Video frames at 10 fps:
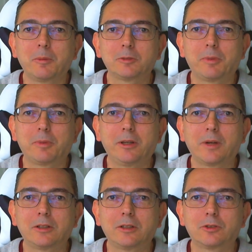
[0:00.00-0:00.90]
playing
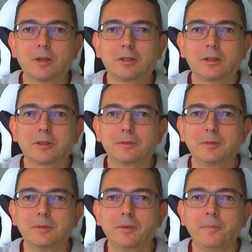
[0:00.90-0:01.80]
Red Strike.
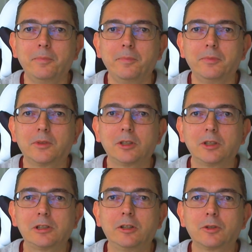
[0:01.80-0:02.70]
This
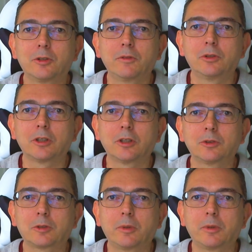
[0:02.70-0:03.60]
little intro video just to
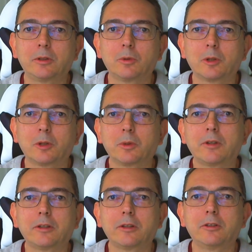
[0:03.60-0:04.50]
explain to you what we have
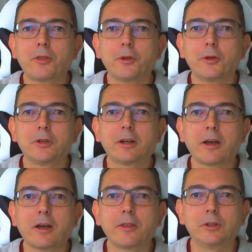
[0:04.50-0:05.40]
done in the 39
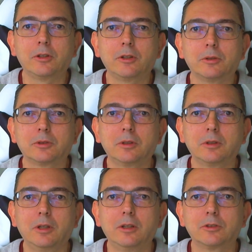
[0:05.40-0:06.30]
other videos.
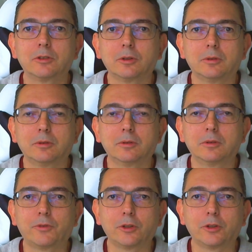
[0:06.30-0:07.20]
So, the
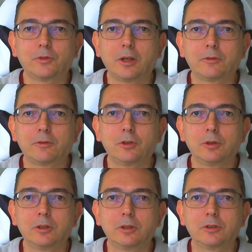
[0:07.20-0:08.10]
first thing you have to do
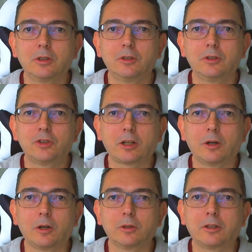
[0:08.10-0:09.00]
is check
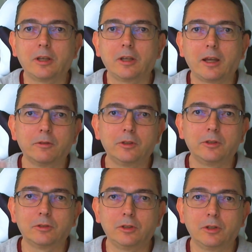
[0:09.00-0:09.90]
out at the end of this
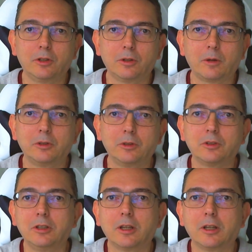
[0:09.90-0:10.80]
video there is an
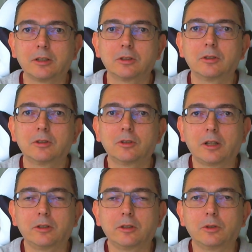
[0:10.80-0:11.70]
index
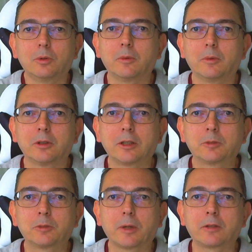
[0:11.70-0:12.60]
telling you what to
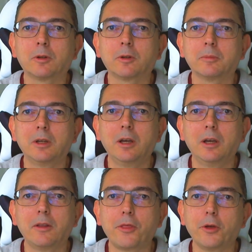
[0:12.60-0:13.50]
expect from
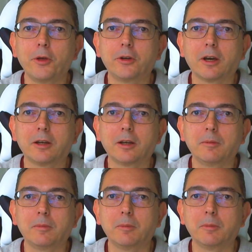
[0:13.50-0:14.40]
the
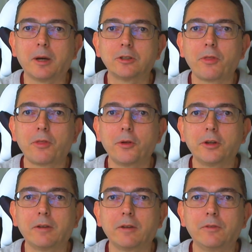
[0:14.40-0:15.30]
bunch of
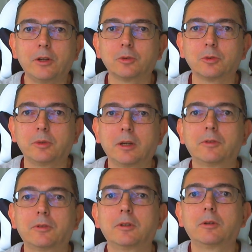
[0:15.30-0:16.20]
39 videos we have
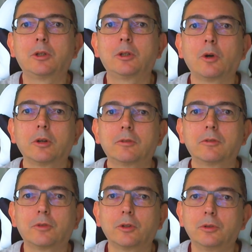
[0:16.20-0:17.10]
recorded
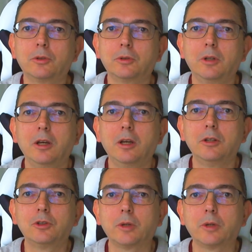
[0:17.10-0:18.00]
for you
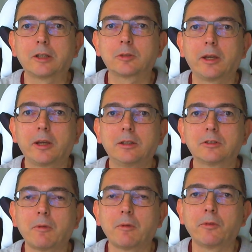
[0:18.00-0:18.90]
to explain
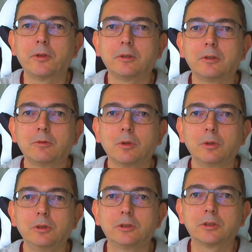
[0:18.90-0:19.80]
some of the
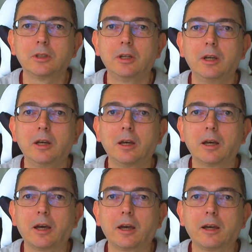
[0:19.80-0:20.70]
rules
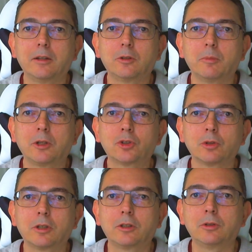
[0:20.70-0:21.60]
and to make sure
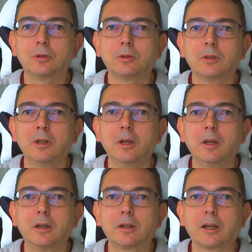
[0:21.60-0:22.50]
that you
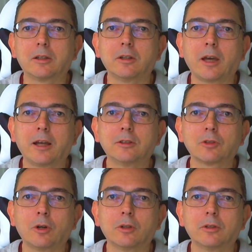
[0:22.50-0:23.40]
get a
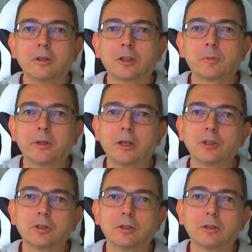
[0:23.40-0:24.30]
hands-on
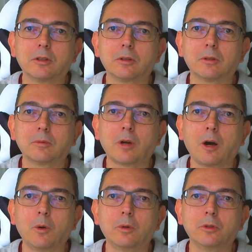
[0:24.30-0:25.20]
explanation
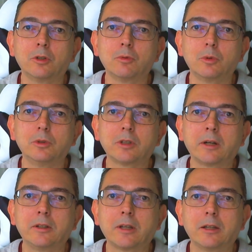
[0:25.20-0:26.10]
how the rules are
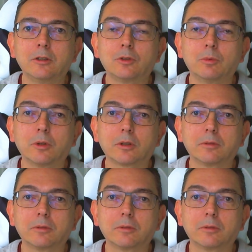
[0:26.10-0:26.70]
intended to work.